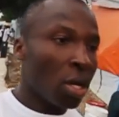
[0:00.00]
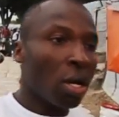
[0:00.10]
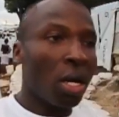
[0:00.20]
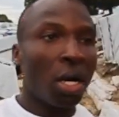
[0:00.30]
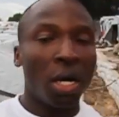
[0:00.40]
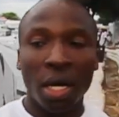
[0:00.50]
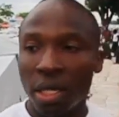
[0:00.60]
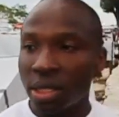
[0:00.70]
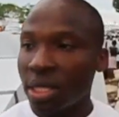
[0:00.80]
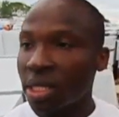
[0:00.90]
a
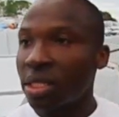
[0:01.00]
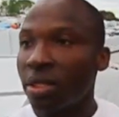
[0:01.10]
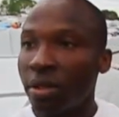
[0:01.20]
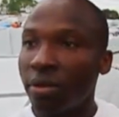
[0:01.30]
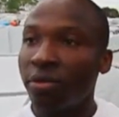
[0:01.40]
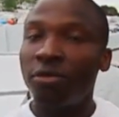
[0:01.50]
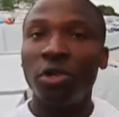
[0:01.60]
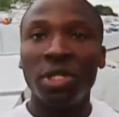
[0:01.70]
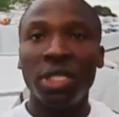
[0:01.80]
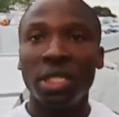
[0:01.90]
section
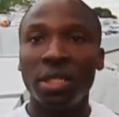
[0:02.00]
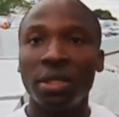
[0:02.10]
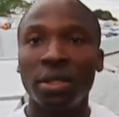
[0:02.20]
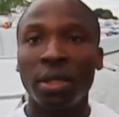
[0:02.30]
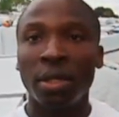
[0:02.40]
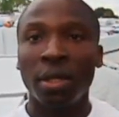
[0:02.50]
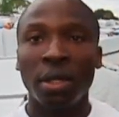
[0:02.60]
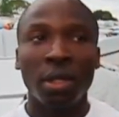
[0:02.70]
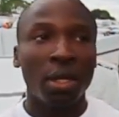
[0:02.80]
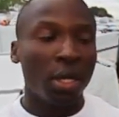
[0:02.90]
for D.
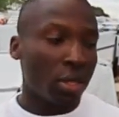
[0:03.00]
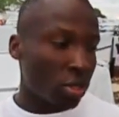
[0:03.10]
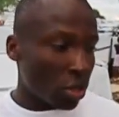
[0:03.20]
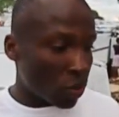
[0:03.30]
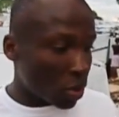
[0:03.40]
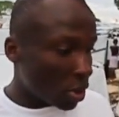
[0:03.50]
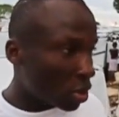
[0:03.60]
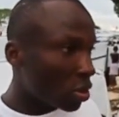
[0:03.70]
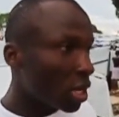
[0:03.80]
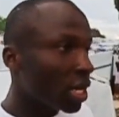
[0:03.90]
And so we're gonna
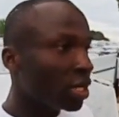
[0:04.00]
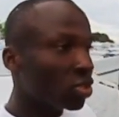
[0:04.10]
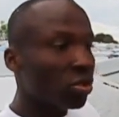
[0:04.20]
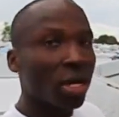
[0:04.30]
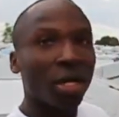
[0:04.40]
go ahead and tread